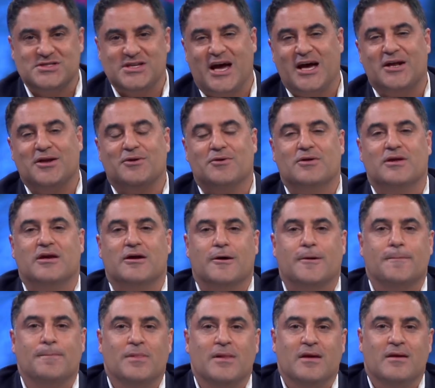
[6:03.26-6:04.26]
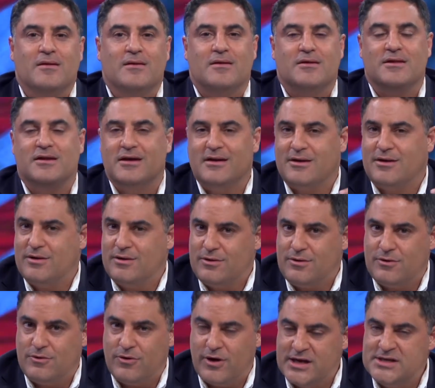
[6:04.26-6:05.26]
side note here the
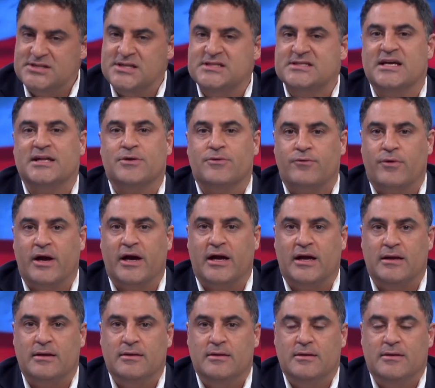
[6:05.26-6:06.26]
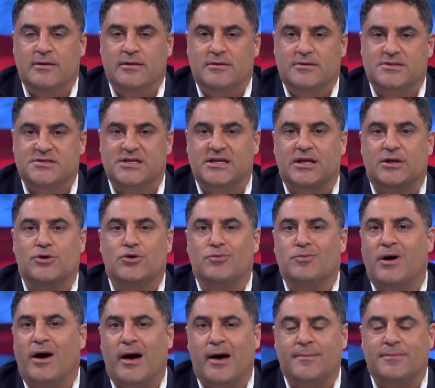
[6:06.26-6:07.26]
crazies on the right say that
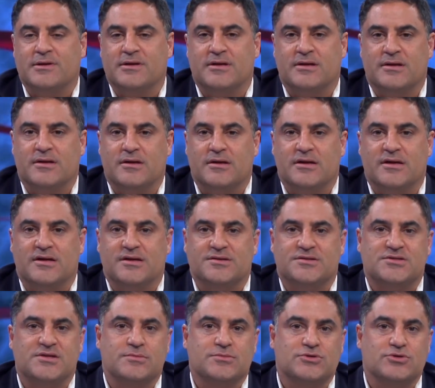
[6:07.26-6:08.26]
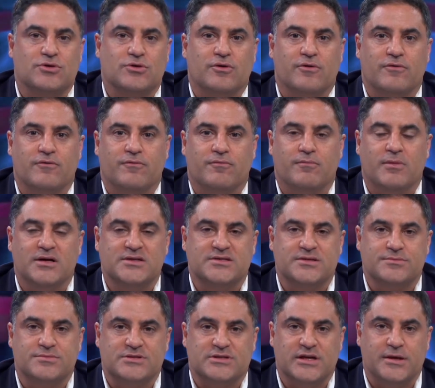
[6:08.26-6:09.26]
Huma Abedin is some sort of
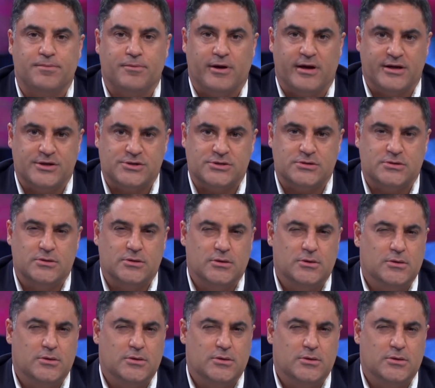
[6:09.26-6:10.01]
Muslim sleeper agent.